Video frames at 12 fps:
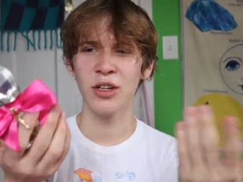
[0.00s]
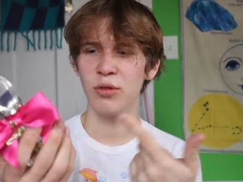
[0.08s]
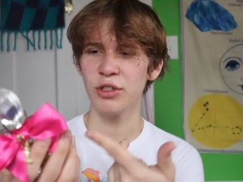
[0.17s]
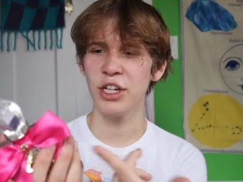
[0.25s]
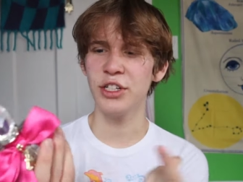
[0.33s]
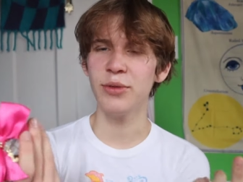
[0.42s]

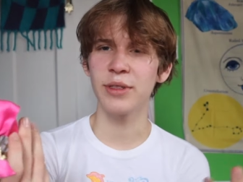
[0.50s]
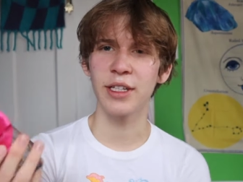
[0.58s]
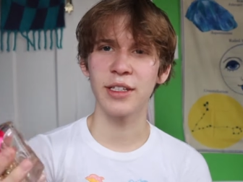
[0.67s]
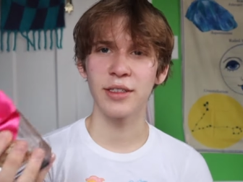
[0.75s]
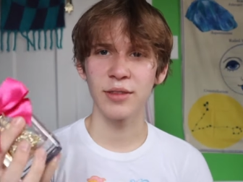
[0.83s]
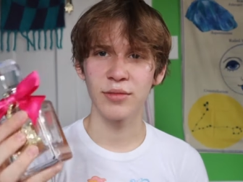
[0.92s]
what should I do with
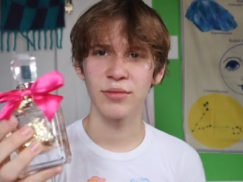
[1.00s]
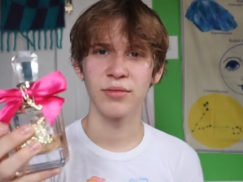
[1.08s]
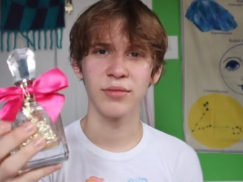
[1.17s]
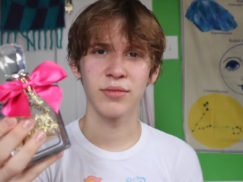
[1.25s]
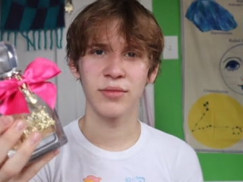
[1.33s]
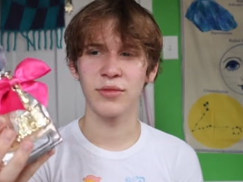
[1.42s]
this?
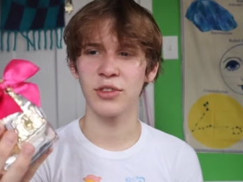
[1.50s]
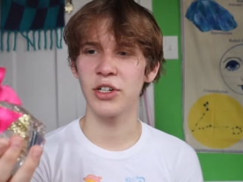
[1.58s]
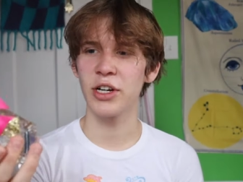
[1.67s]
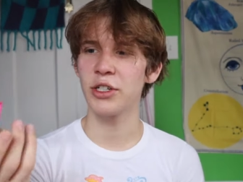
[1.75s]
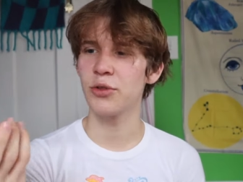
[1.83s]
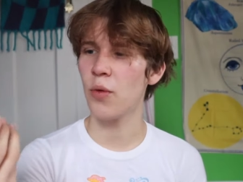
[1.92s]

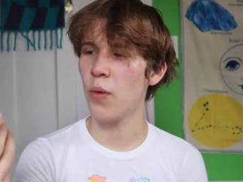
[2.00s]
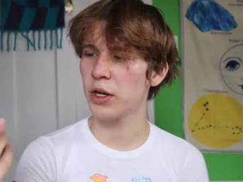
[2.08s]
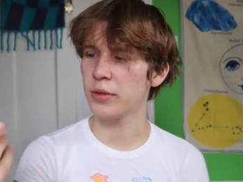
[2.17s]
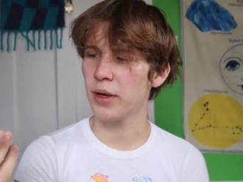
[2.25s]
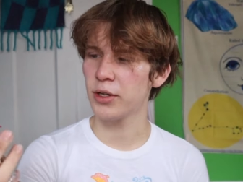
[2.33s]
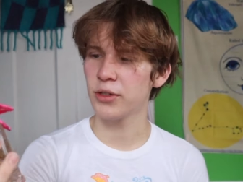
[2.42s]
Turn it into a
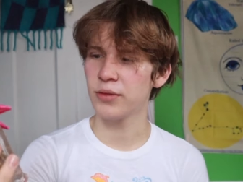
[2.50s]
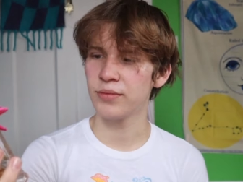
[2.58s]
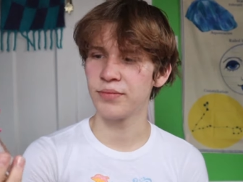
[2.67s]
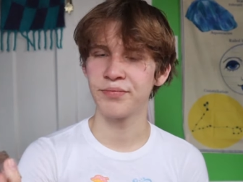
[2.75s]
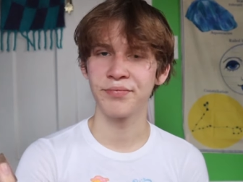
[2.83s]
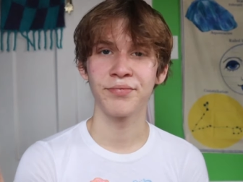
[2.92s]
water bottle?
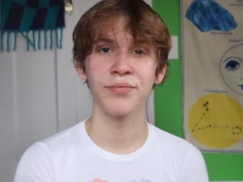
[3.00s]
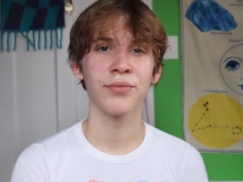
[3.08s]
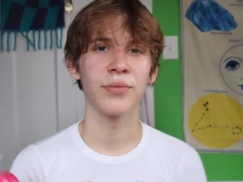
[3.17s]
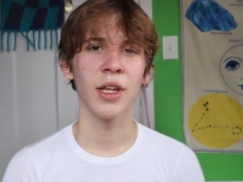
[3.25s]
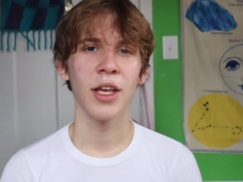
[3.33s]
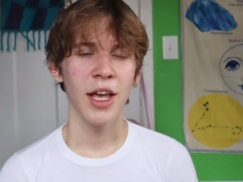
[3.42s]

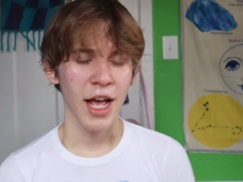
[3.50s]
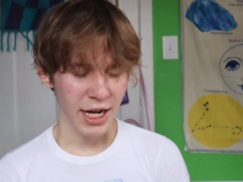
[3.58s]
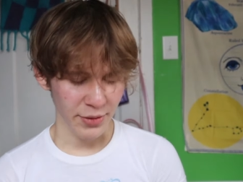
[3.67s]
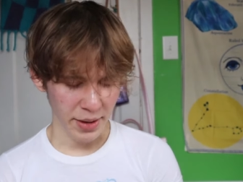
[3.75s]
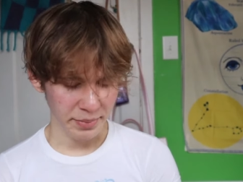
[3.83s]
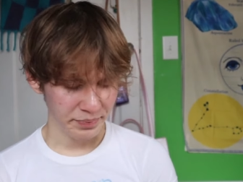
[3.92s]

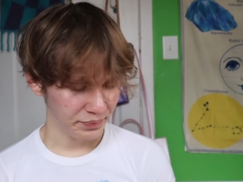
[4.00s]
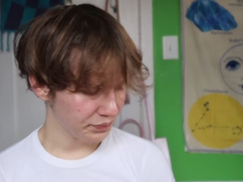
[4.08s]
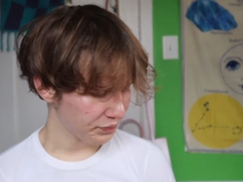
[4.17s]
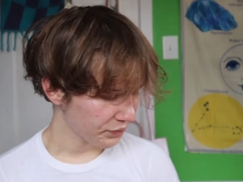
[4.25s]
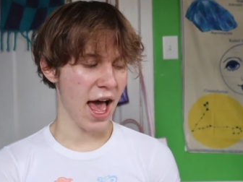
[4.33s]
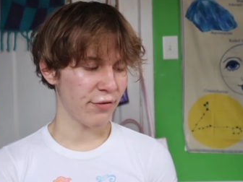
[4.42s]
Anyway,
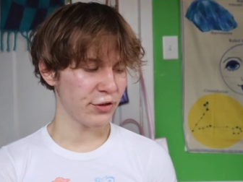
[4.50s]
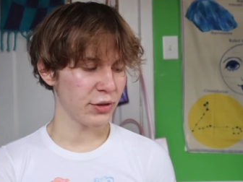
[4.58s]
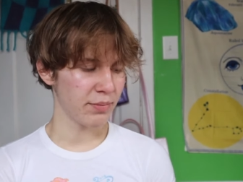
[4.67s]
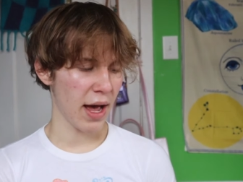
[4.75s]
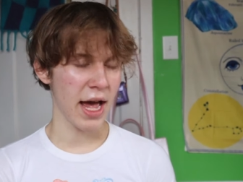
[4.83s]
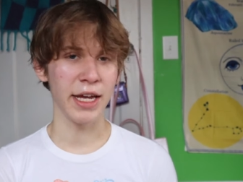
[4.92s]

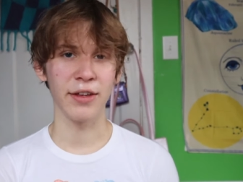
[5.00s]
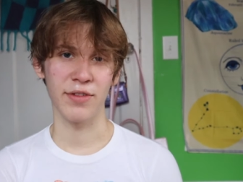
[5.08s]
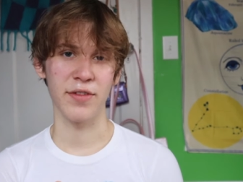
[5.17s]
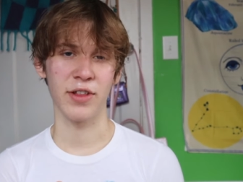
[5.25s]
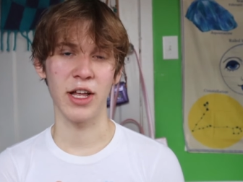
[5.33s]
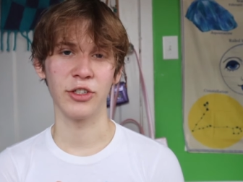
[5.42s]
after buying
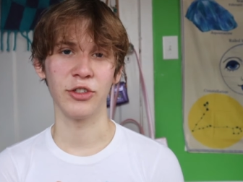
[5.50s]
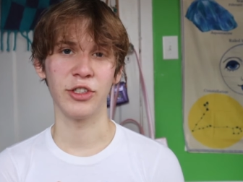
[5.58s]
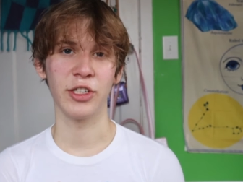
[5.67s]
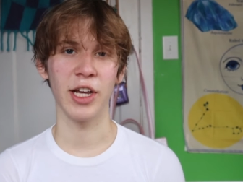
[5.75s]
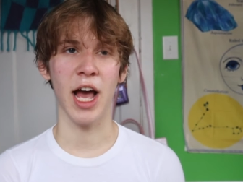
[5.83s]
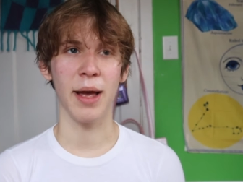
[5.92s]
Viva La
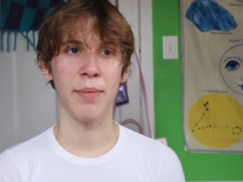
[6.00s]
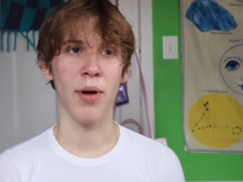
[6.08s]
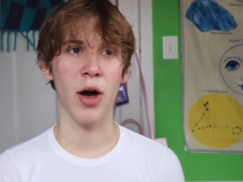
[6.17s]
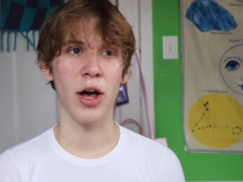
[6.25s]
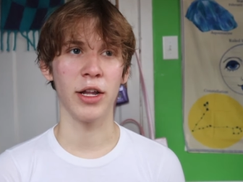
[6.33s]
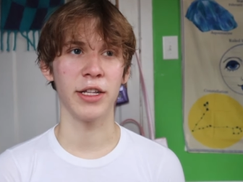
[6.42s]
Juicy, I
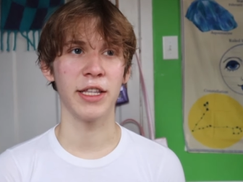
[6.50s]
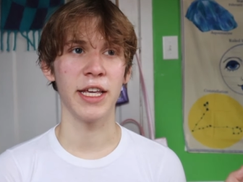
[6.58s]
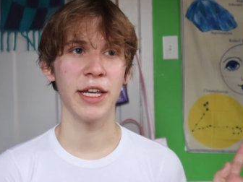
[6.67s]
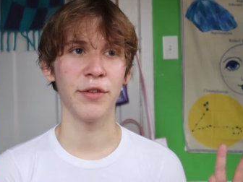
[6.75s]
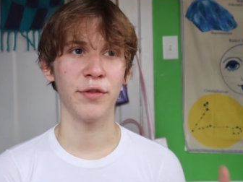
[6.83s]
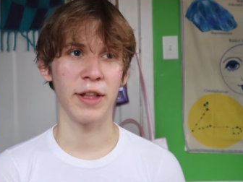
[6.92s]
bought
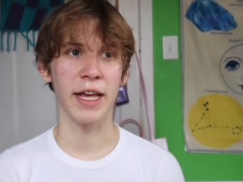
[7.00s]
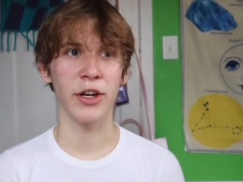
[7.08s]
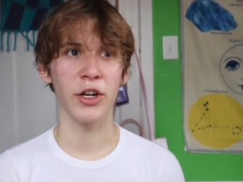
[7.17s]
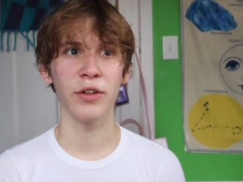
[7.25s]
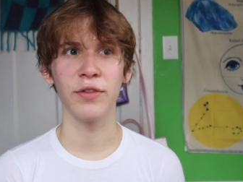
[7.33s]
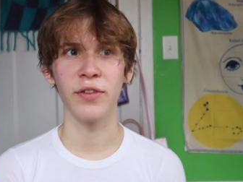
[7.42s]
the
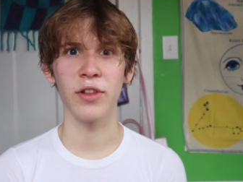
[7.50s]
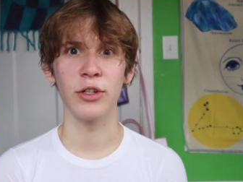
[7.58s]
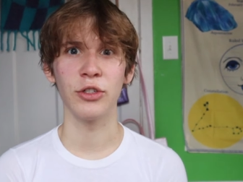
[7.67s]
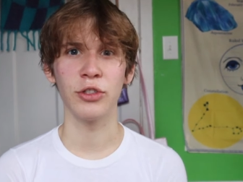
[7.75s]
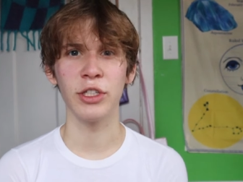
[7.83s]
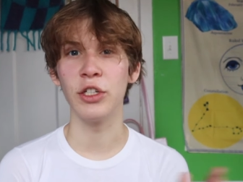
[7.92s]
Flanker at Viva La
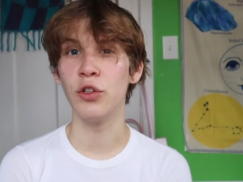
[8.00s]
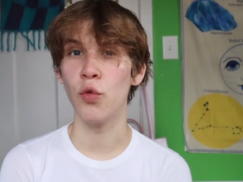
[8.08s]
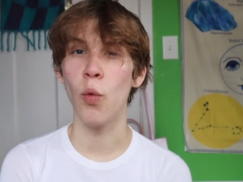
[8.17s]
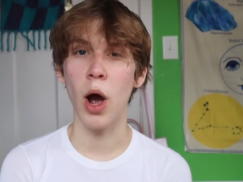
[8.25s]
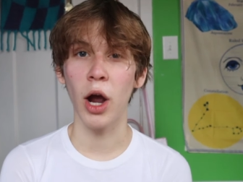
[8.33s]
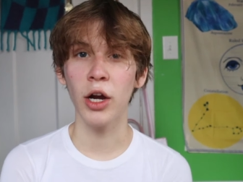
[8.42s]
Juicy
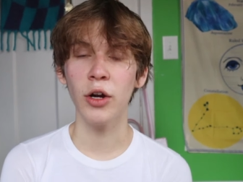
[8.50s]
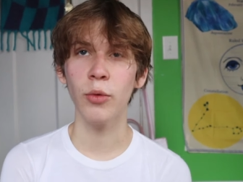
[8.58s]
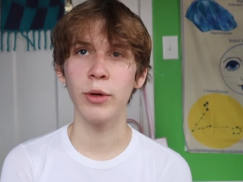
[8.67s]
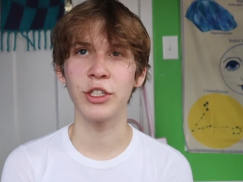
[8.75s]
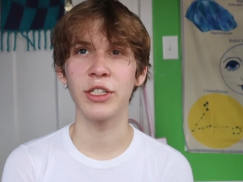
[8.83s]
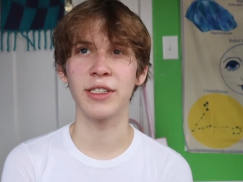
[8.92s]
Noir,
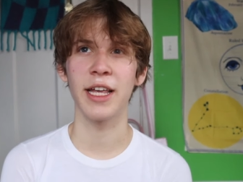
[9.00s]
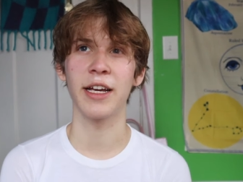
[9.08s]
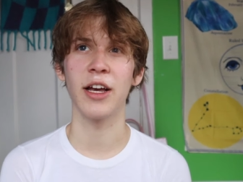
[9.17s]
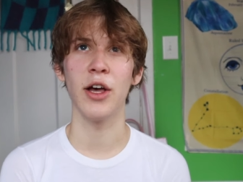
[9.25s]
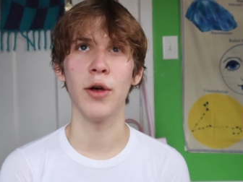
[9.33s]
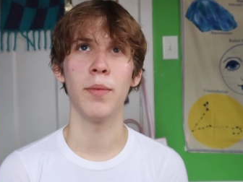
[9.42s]
which is
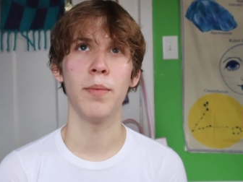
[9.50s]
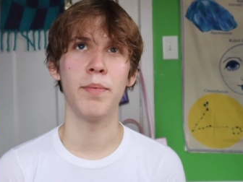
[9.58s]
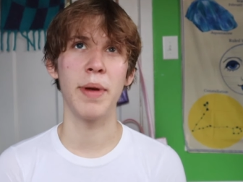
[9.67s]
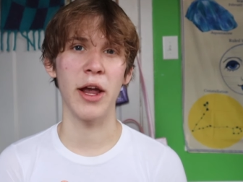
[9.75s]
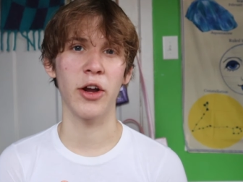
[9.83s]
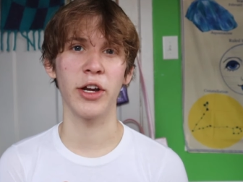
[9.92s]
like a
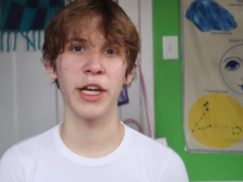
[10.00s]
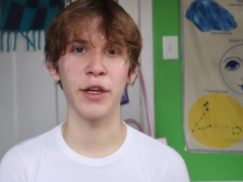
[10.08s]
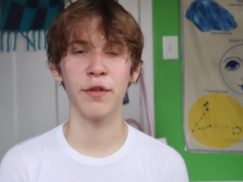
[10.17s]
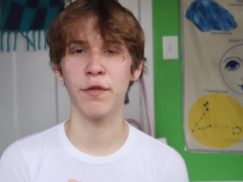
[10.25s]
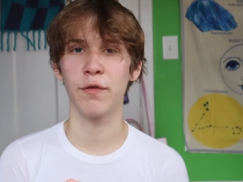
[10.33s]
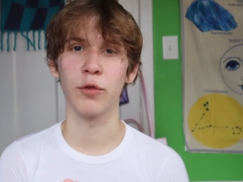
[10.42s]

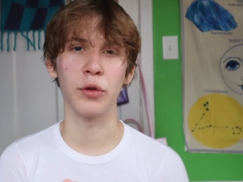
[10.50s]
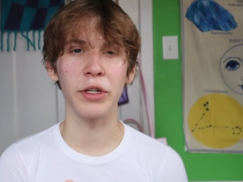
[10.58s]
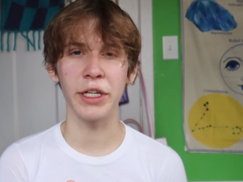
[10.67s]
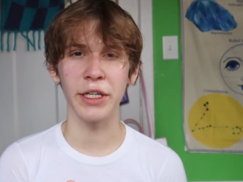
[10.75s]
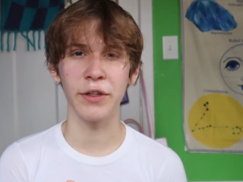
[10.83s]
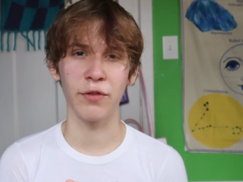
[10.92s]
berry
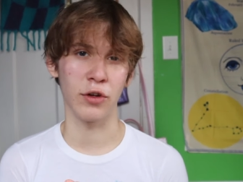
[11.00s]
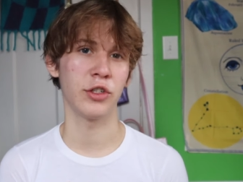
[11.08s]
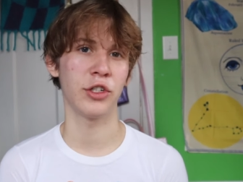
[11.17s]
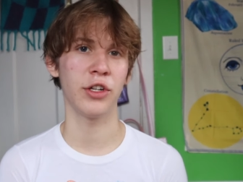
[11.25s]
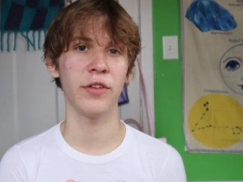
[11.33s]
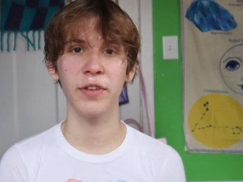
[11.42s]
fruity
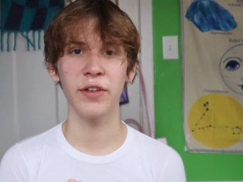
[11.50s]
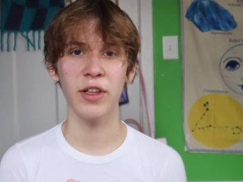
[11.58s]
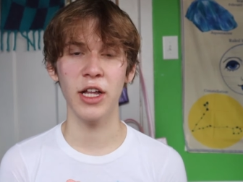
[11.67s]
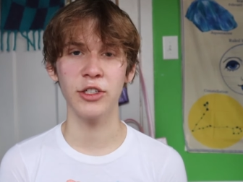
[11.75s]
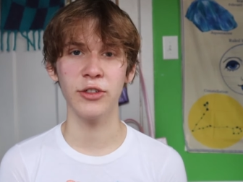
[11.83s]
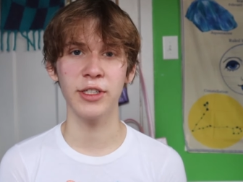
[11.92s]
version of Viva
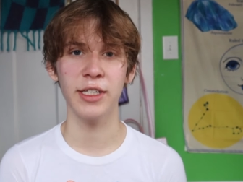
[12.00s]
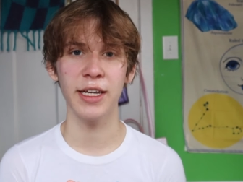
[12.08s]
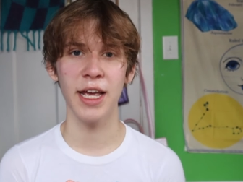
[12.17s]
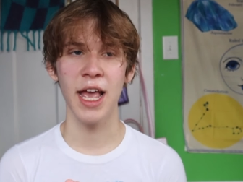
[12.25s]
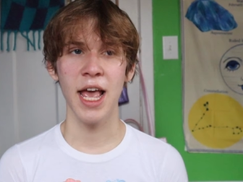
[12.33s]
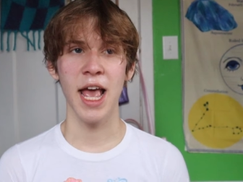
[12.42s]
La
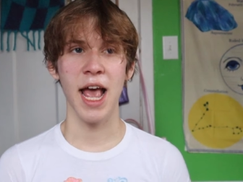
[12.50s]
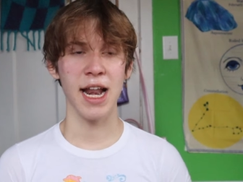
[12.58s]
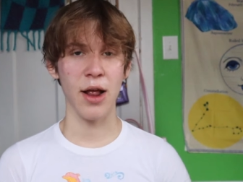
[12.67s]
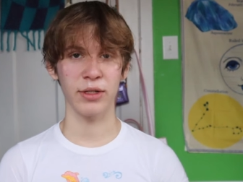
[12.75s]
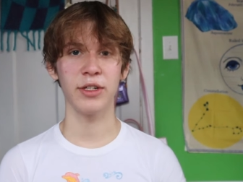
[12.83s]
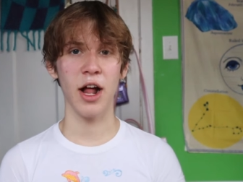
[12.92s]
Juicy,
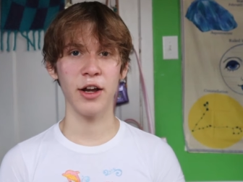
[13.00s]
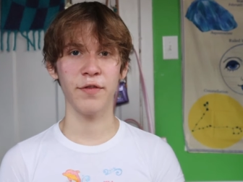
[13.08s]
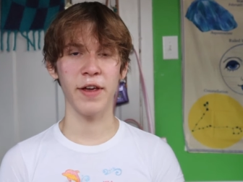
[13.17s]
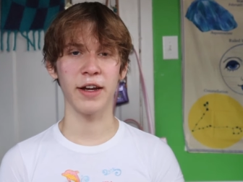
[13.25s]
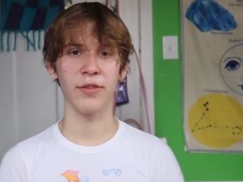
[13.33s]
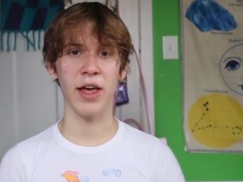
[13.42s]
and I was not a
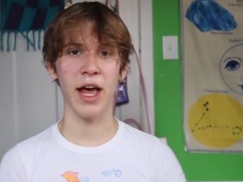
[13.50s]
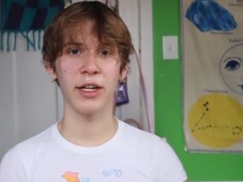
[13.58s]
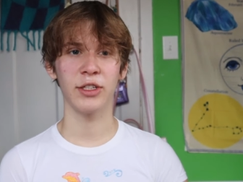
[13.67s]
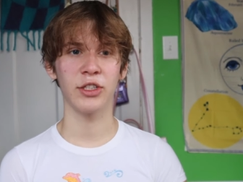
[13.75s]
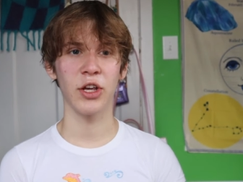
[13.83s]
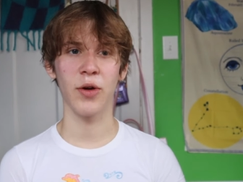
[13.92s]
fan of
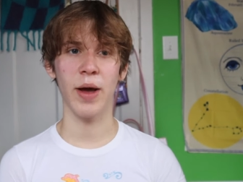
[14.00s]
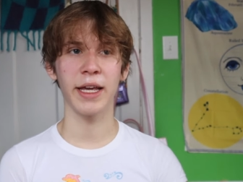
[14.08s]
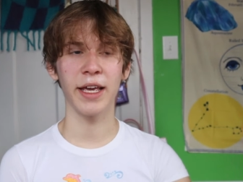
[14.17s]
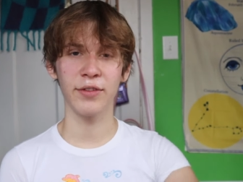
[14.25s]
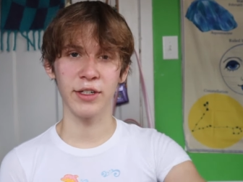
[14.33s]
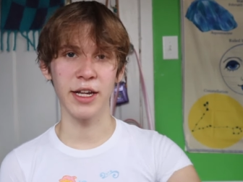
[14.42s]
that, so I
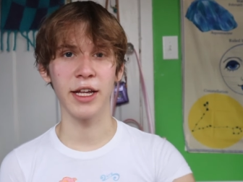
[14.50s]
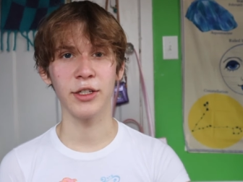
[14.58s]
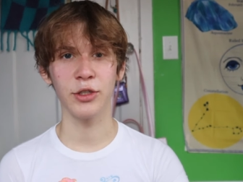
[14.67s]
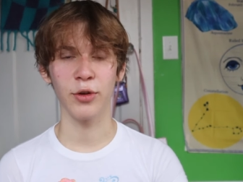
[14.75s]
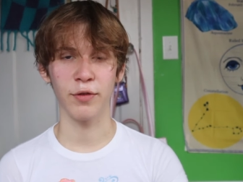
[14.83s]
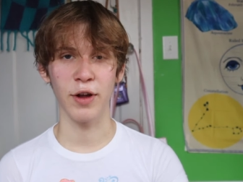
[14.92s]
gifted
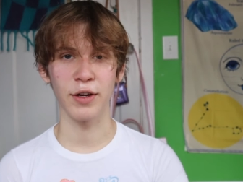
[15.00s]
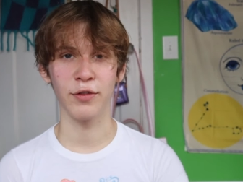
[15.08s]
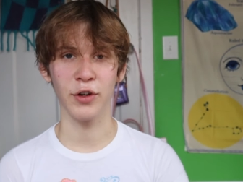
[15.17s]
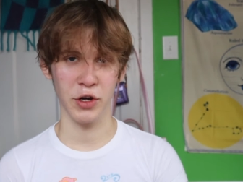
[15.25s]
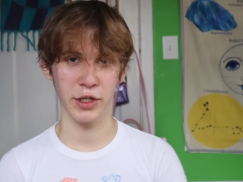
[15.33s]
it to a friend for